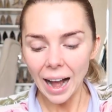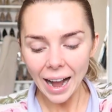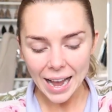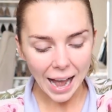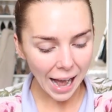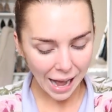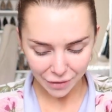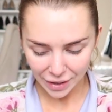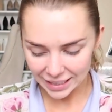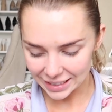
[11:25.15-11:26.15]
I
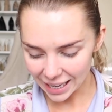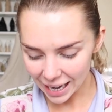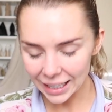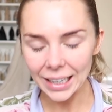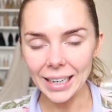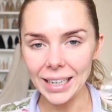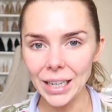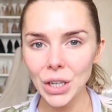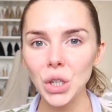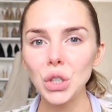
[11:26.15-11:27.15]
have
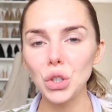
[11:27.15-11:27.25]
exactly